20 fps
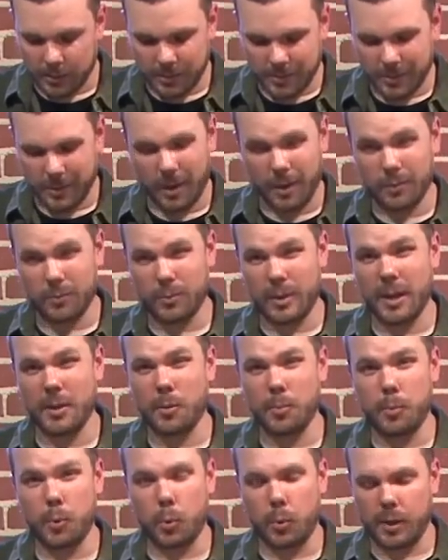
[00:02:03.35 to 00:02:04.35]
It's
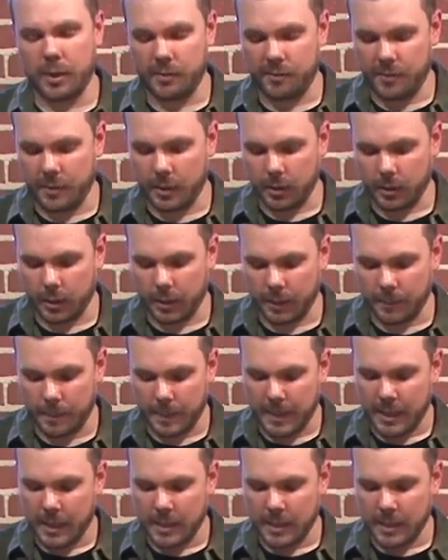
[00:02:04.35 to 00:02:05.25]
rather boardy feeling.